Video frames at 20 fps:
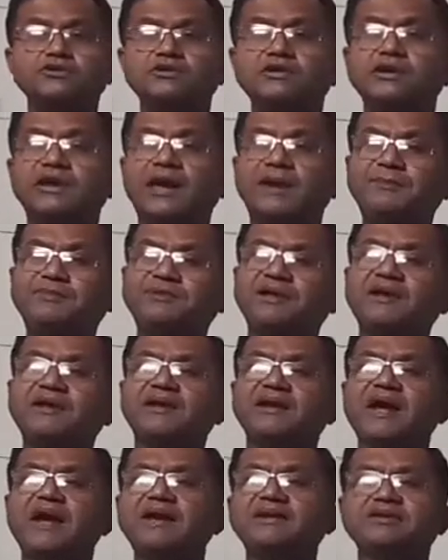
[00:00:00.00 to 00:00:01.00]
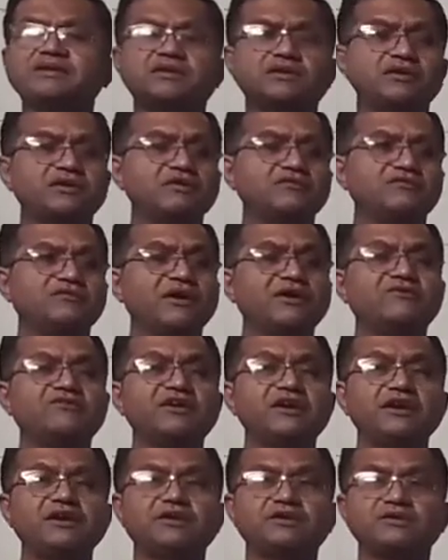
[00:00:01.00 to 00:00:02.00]
left and right, when
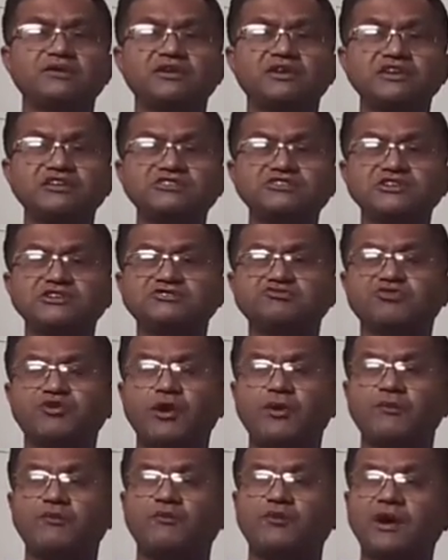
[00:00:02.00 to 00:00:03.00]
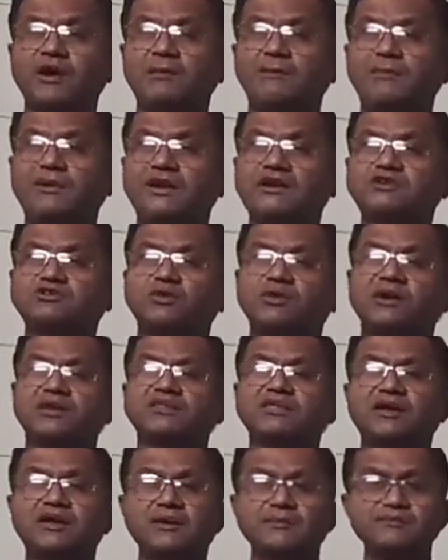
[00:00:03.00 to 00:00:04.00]
it reaches from one place to
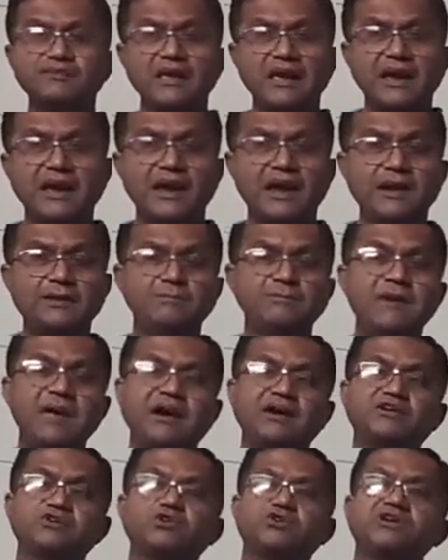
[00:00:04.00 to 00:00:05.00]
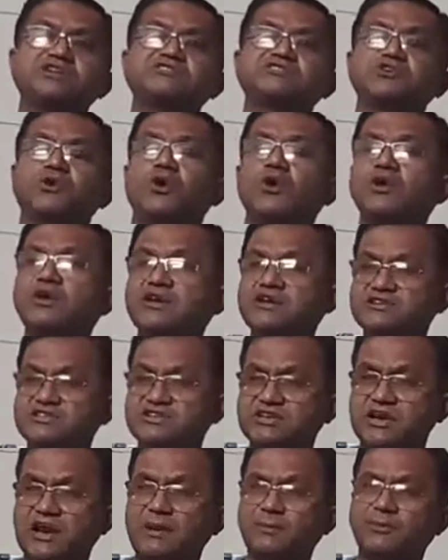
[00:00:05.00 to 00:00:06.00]
another and back to its
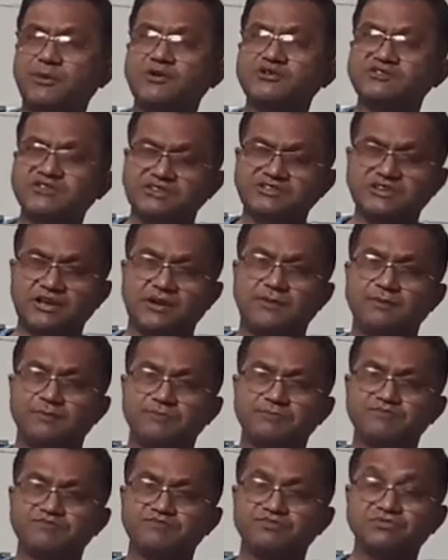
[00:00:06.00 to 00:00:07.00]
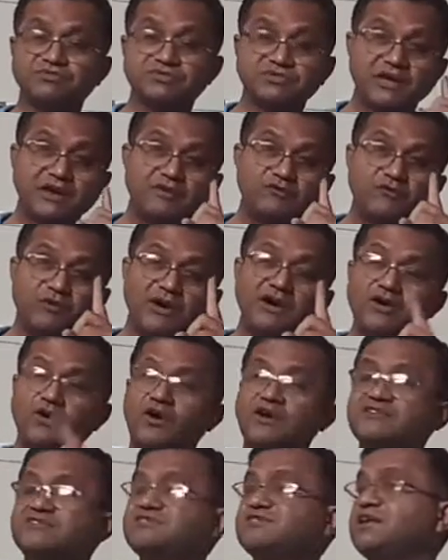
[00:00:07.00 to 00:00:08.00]
original position, then one
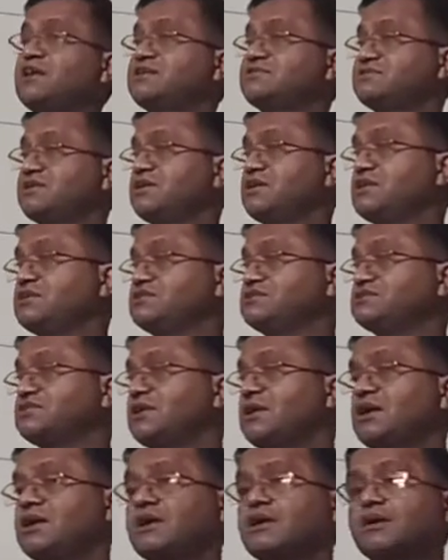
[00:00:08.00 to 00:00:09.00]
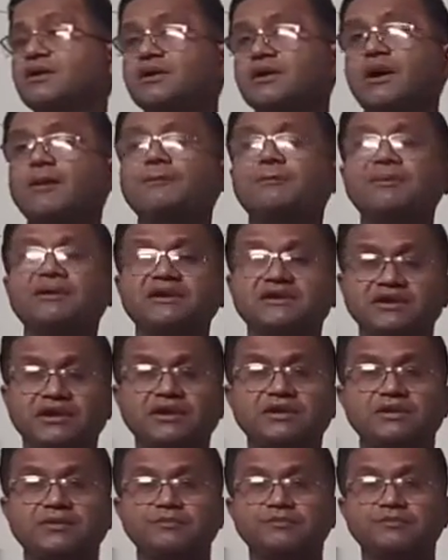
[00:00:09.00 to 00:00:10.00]
oscillation is completed.